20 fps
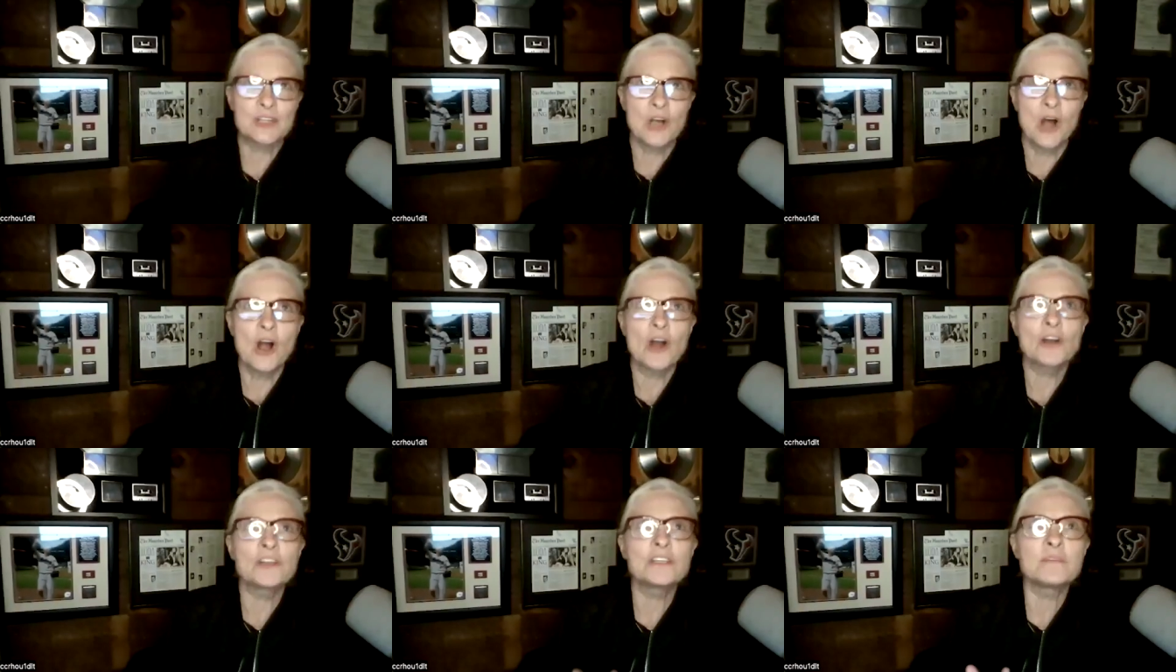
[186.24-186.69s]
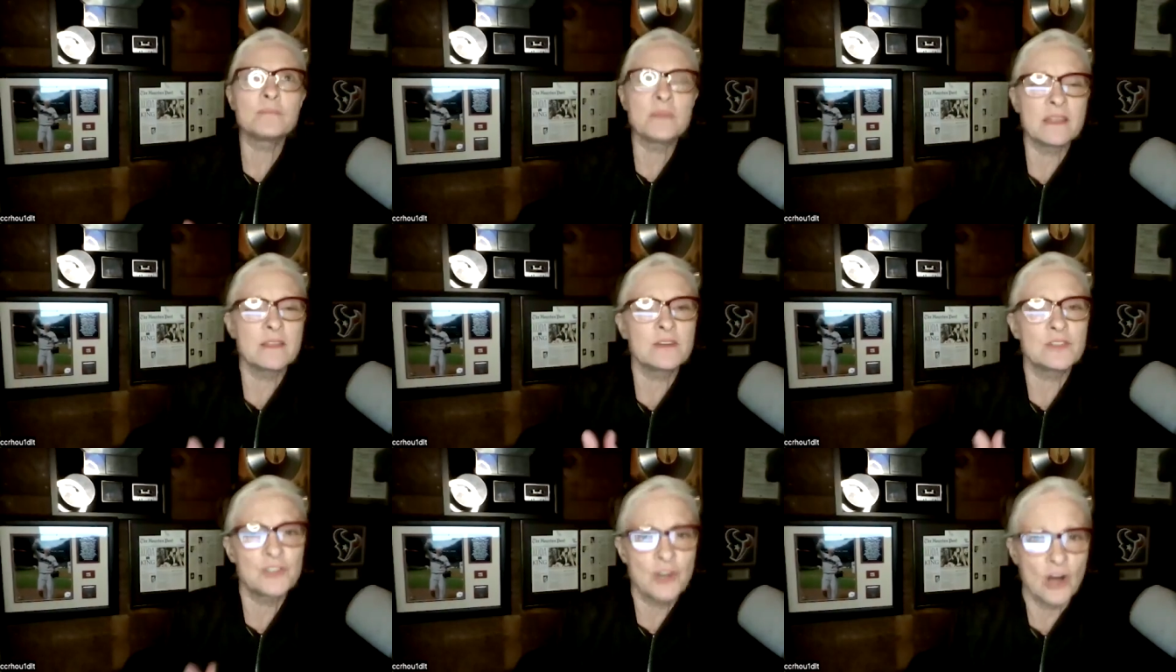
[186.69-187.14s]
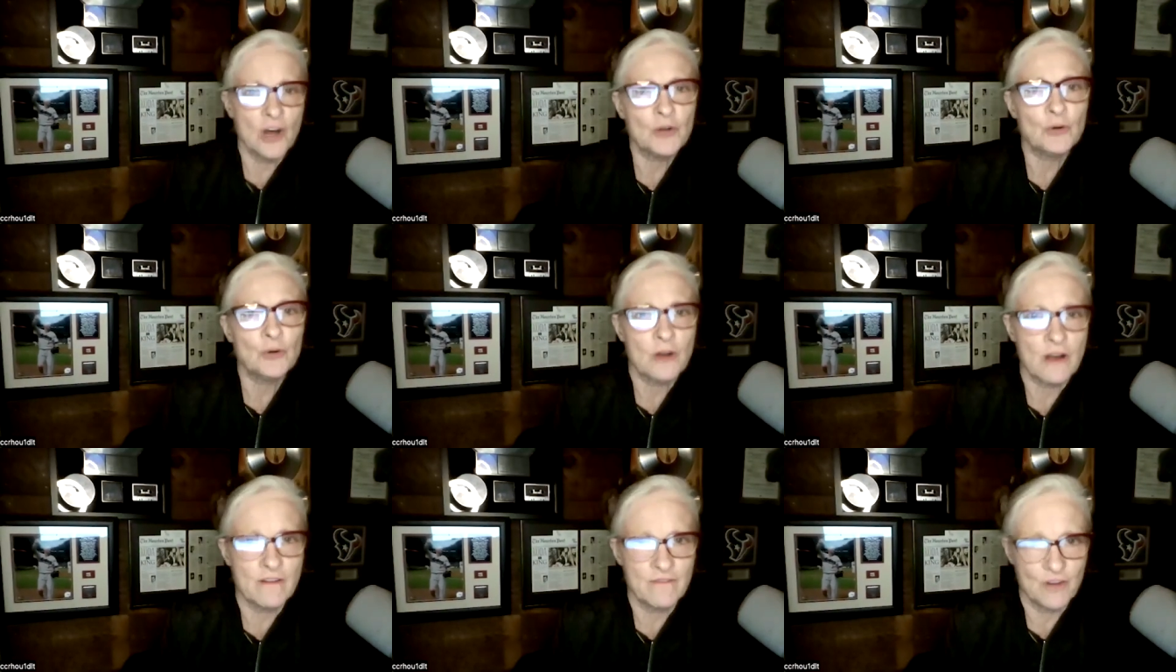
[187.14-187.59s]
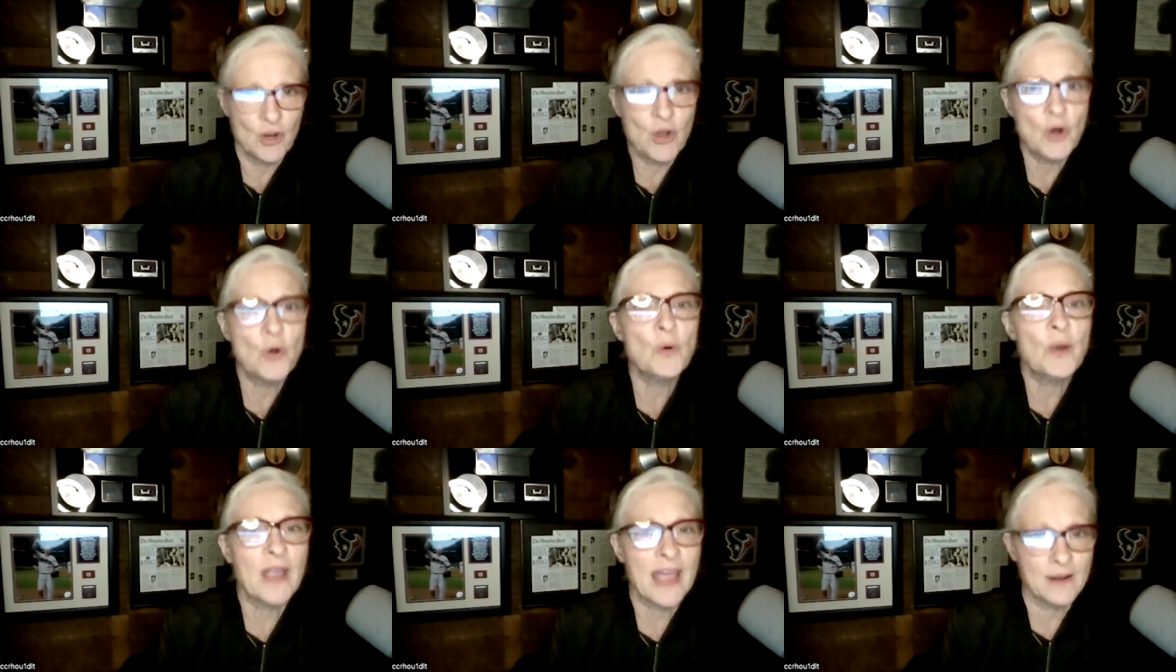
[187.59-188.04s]
hard to be the daughter of a
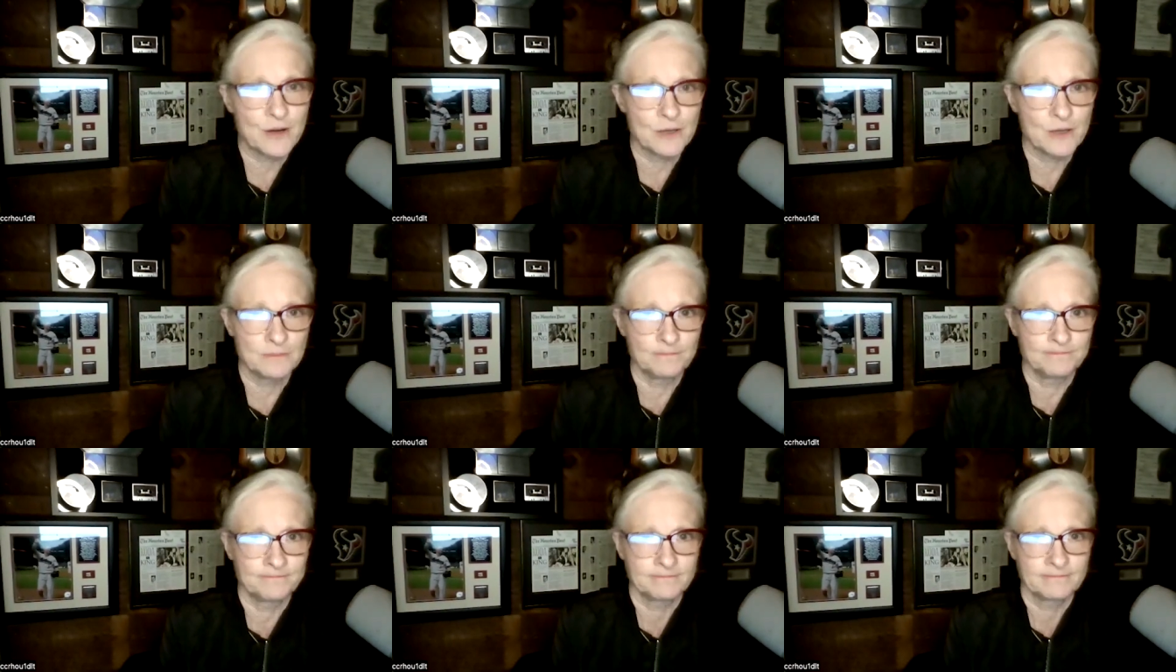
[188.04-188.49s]
go-getter.